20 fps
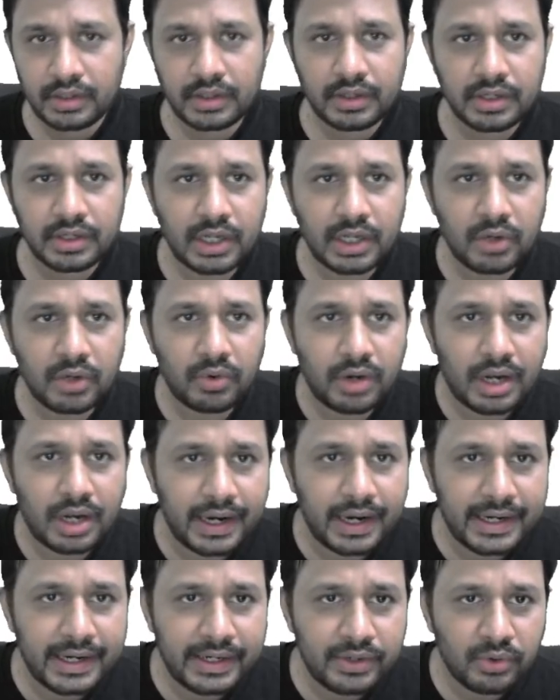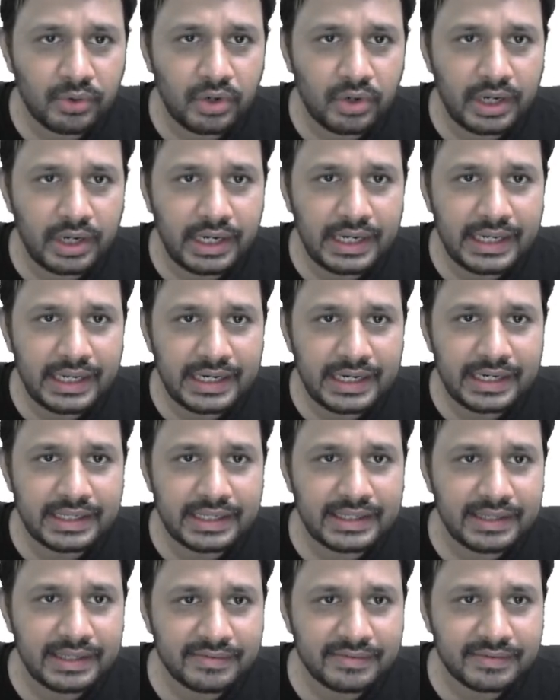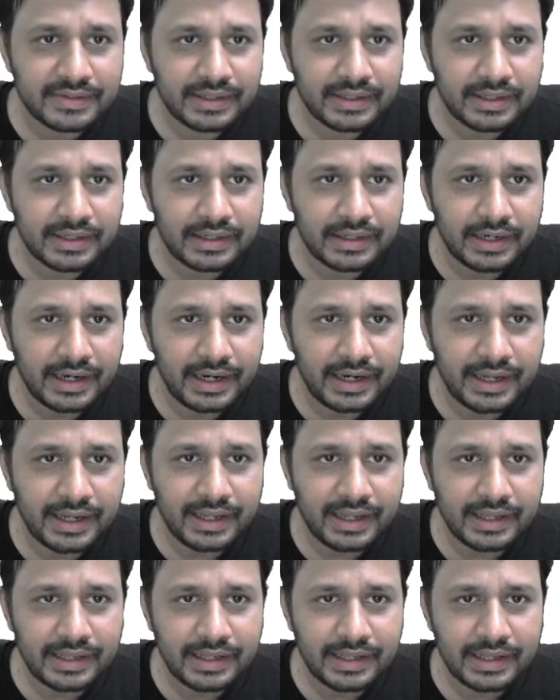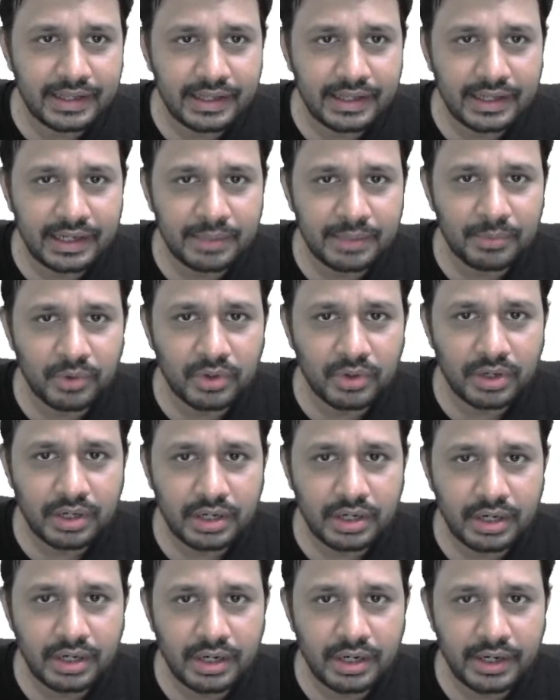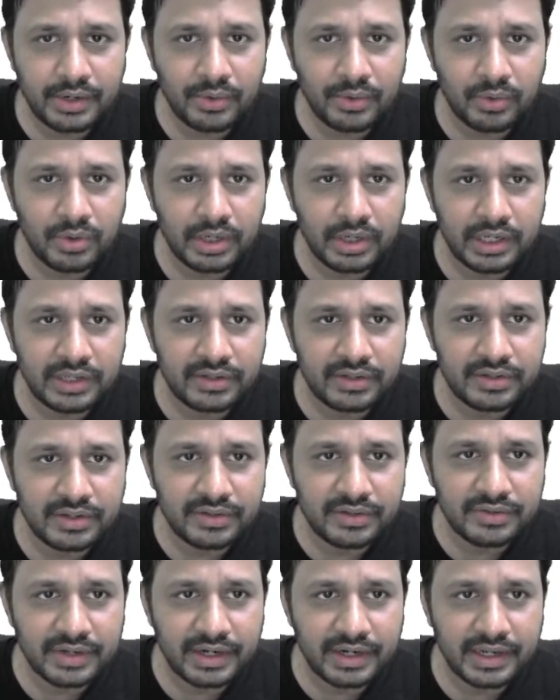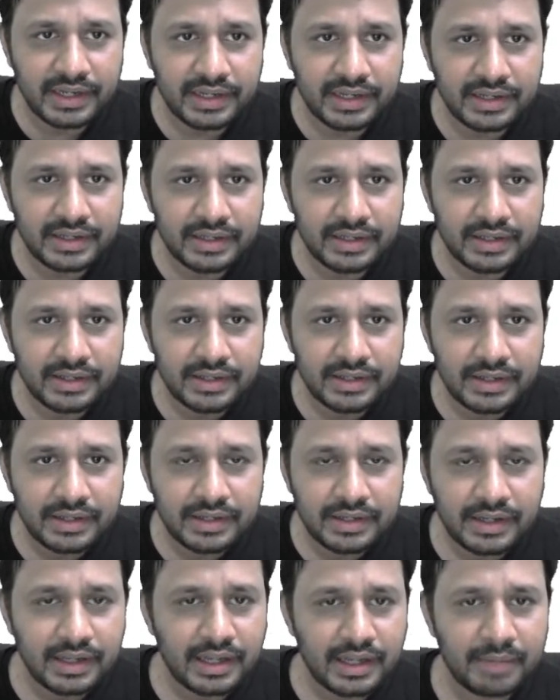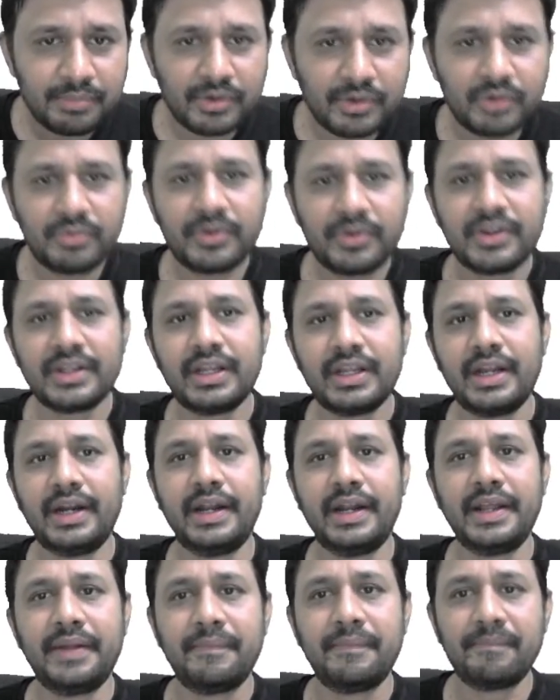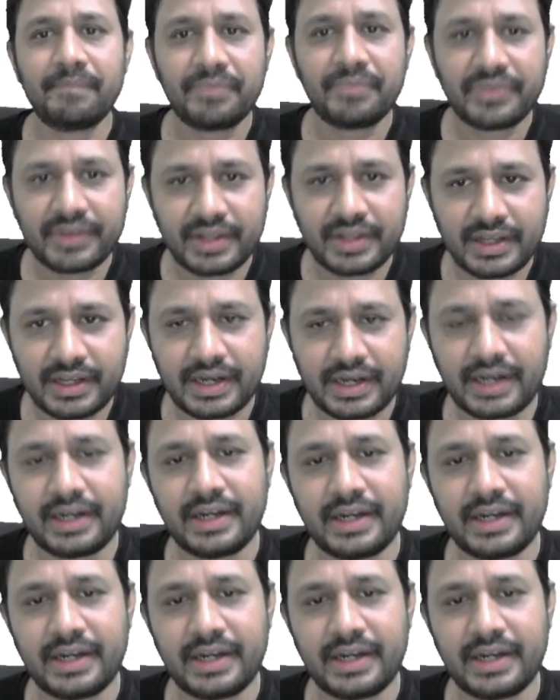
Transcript: Now I don't need this heading anymore. I don't need this heading. I'm removing the heading, right?